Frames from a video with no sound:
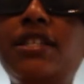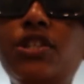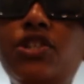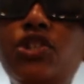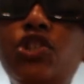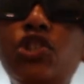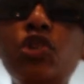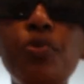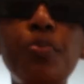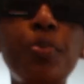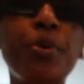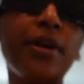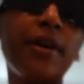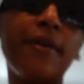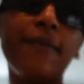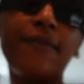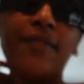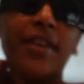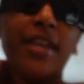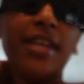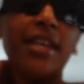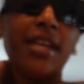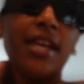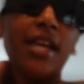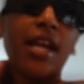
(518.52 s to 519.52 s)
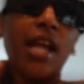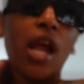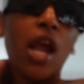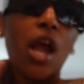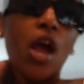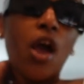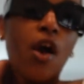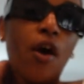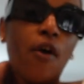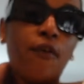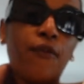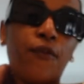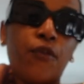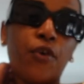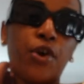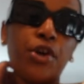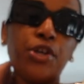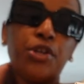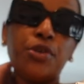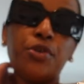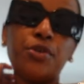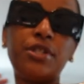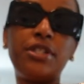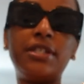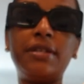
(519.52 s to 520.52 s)
it super convenient for
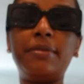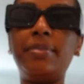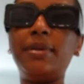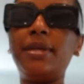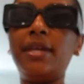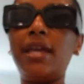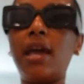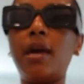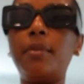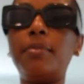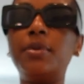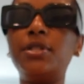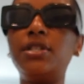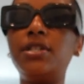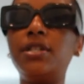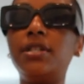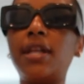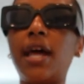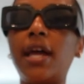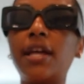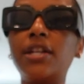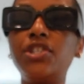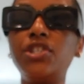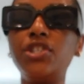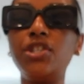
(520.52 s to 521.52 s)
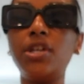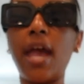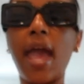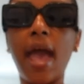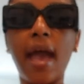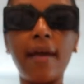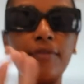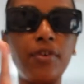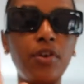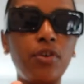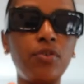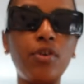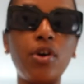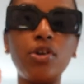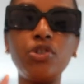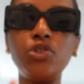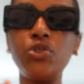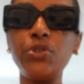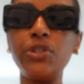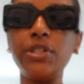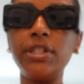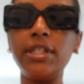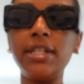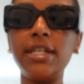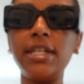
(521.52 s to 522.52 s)
you to be able to like have your
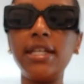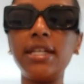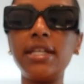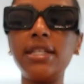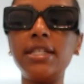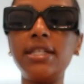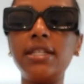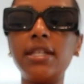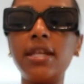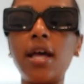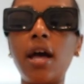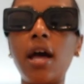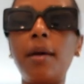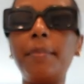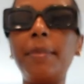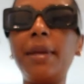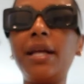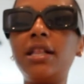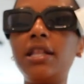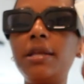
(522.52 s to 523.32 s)
grocery list. Um, it